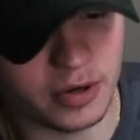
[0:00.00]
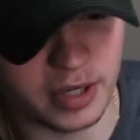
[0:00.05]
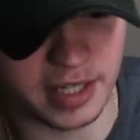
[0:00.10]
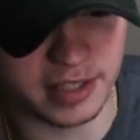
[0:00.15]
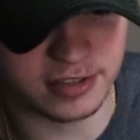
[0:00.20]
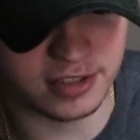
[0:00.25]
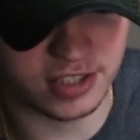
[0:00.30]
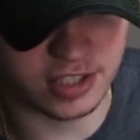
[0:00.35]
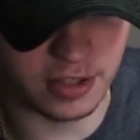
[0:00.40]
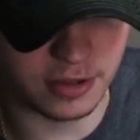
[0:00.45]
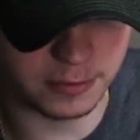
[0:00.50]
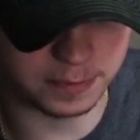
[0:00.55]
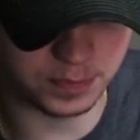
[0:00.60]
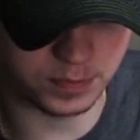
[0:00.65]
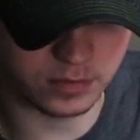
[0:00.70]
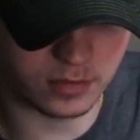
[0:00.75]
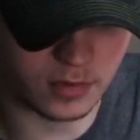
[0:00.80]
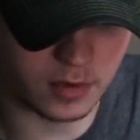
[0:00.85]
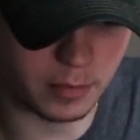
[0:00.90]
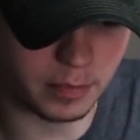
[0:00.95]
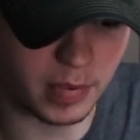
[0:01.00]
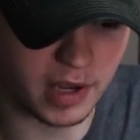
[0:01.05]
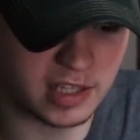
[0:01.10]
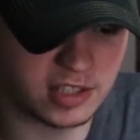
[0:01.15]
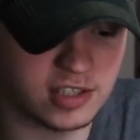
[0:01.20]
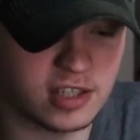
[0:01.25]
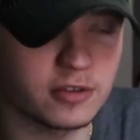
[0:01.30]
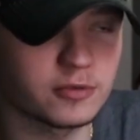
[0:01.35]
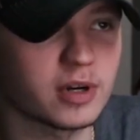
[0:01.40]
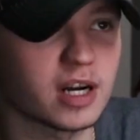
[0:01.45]
Okay, so,
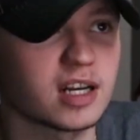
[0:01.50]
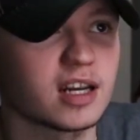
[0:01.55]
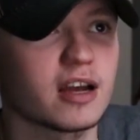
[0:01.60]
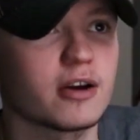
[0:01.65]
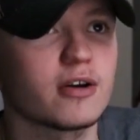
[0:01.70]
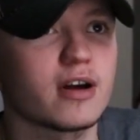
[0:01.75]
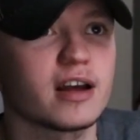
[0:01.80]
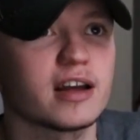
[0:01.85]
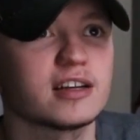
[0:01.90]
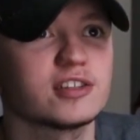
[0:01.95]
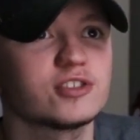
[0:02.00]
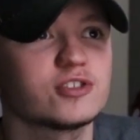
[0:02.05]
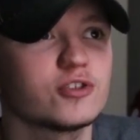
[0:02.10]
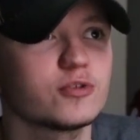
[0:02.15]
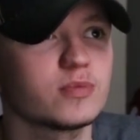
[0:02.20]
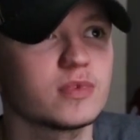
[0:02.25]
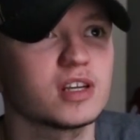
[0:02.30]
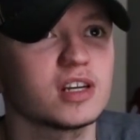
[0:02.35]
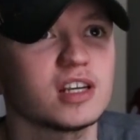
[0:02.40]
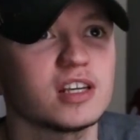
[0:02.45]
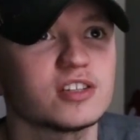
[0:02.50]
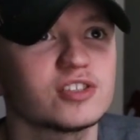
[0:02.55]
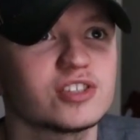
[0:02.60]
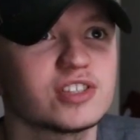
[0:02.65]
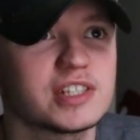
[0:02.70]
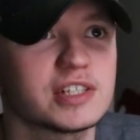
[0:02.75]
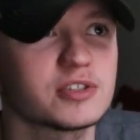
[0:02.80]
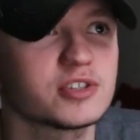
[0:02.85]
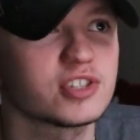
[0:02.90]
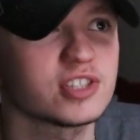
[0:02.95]
based on right now, I assume that he's
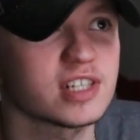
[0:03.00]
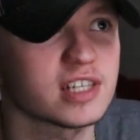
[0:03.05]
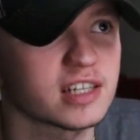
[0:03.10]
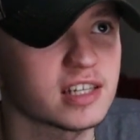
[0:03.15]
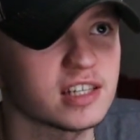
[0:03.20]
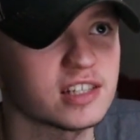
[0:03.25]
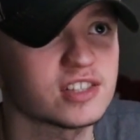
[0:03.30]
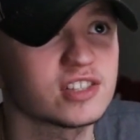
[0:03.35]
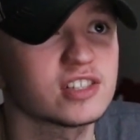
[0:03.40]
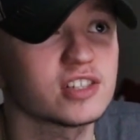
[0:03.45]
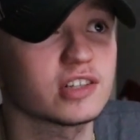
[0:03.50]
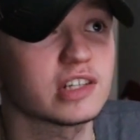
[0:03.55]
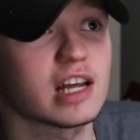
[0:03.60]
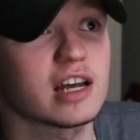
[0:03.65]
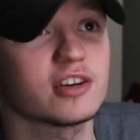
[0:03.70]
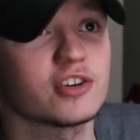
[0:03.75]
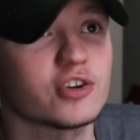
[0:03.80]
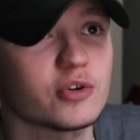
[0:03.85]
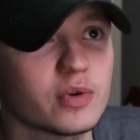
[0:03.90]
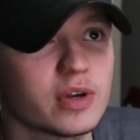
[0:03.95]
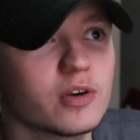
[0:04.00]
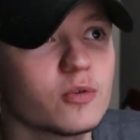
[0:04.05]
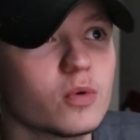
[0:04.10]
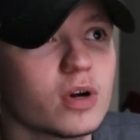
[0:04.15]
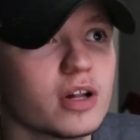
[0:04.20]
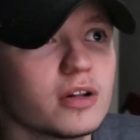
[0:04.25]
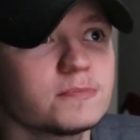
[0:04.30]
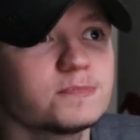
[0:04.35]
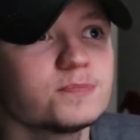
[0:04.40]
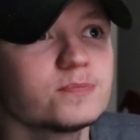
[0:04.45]
still sick, he's still not doing
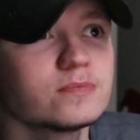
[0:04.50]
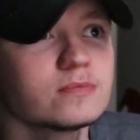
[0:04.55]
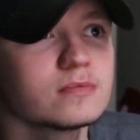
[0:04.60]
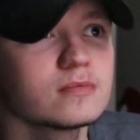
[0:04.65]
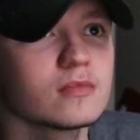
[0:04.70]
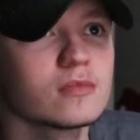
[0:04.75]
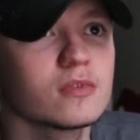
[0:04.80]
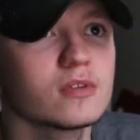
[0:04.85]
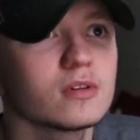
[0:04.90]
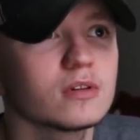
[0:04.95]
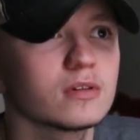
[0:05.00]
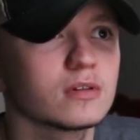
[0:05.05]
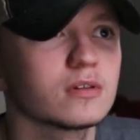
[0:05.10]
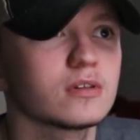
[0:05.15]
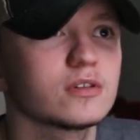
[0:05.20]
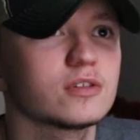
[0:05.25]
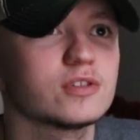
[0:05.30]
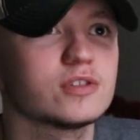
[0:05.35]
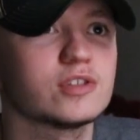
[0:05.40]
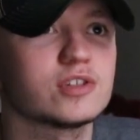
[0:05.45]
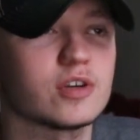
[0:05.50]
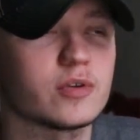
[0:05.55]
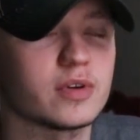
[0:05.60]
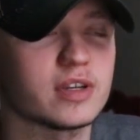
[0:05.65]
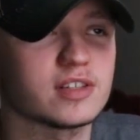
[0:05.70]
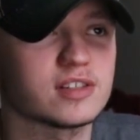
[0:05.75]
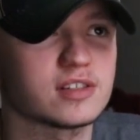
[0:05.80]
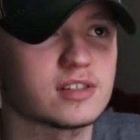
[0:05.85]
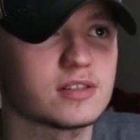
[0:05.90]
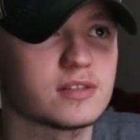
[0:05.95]
well. So
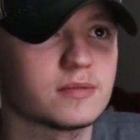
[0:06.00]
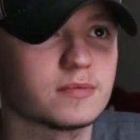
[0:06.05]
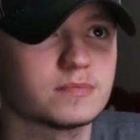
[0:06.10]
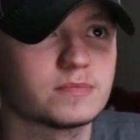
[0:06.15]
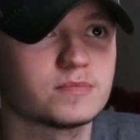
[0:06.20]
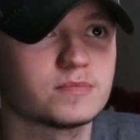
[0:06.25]
he's...